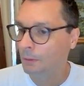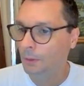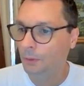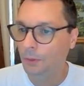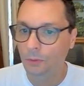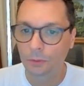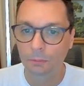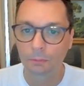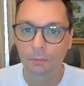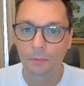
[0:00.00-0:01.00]
it is.
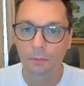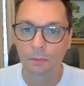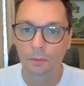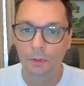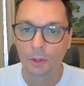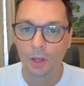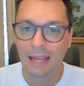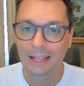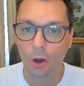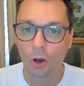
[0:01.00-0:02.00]

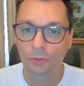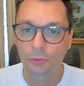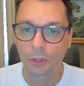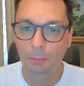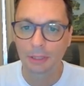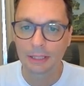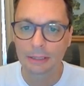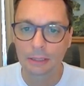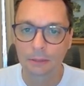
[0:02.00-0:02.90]
A cause for complaint.